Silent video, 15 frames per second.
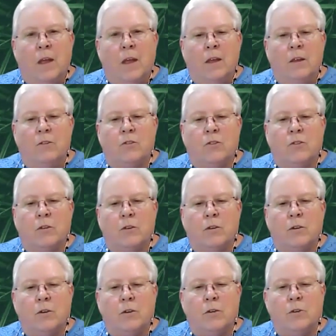is to
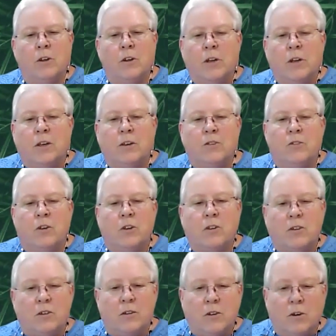learn
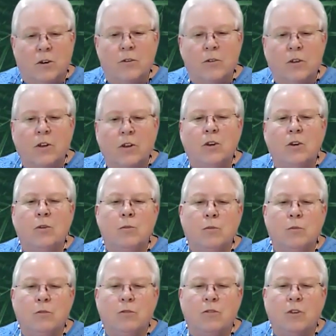to
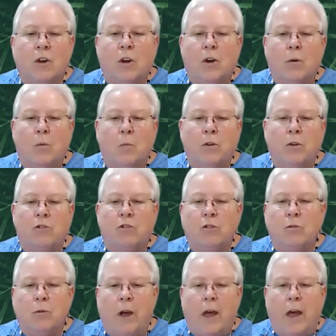use what
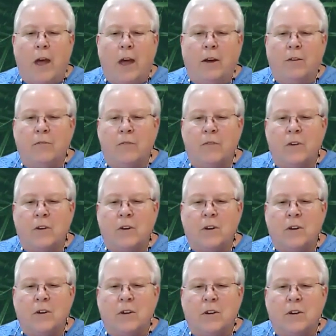you have
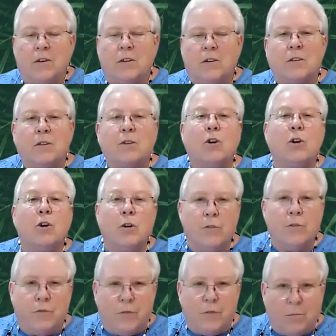
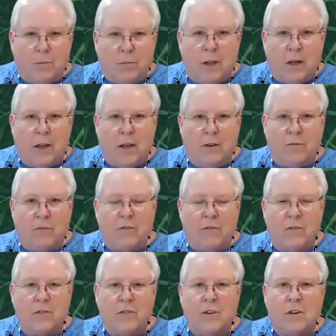learned from life
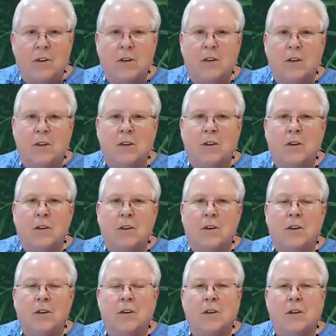
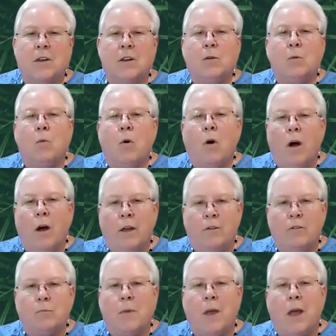in a
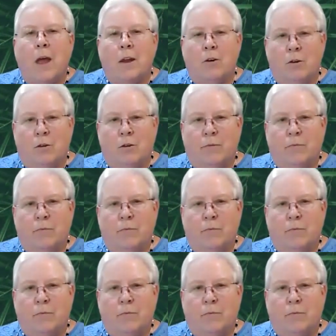wise manner.